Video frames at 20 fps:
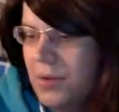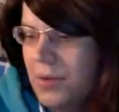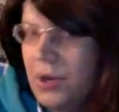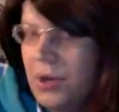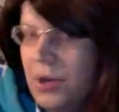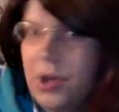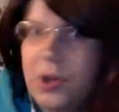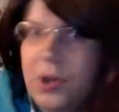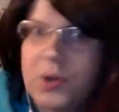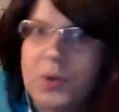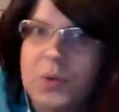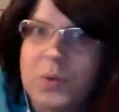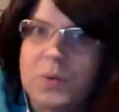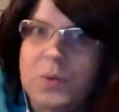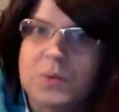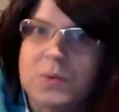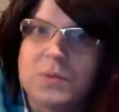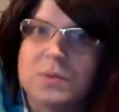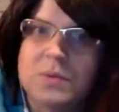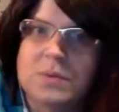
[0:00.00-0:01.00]
know.
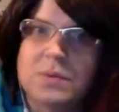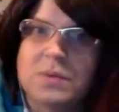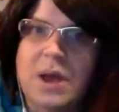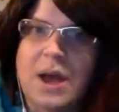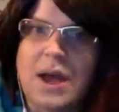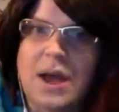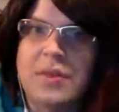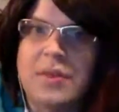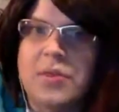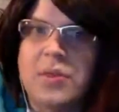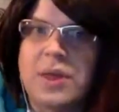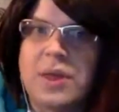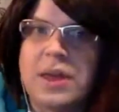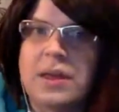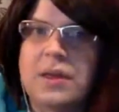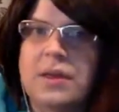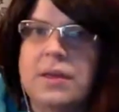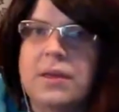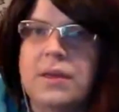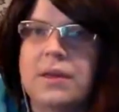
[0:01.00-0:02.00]
I
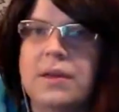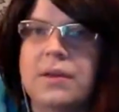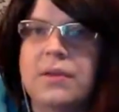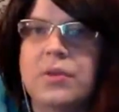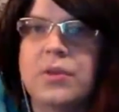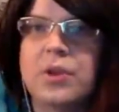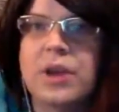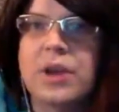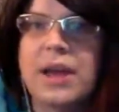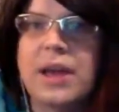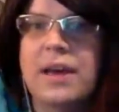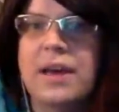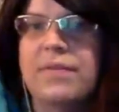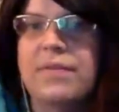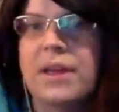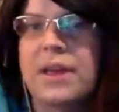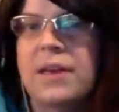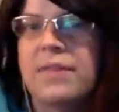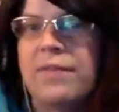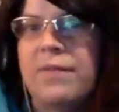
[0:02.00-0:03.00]
think they're going to have
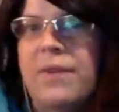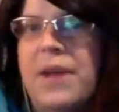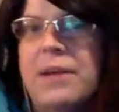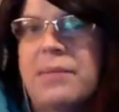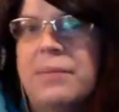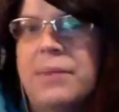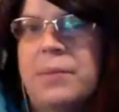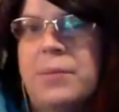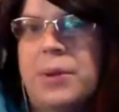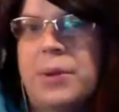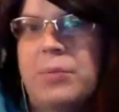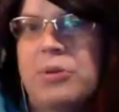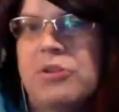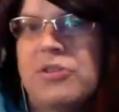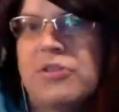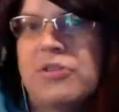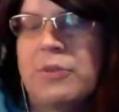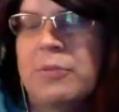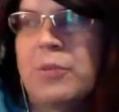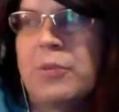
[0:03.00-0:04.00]
like family
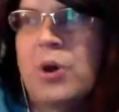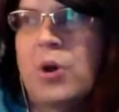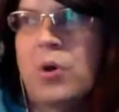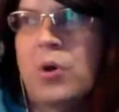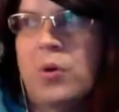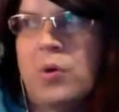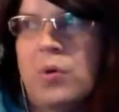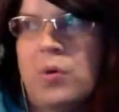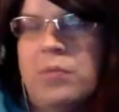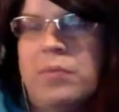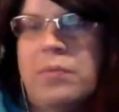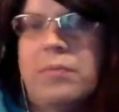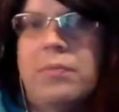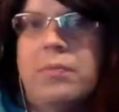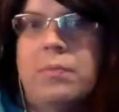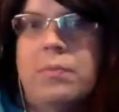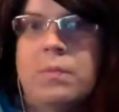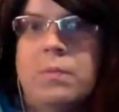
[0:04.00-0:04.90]
members from home.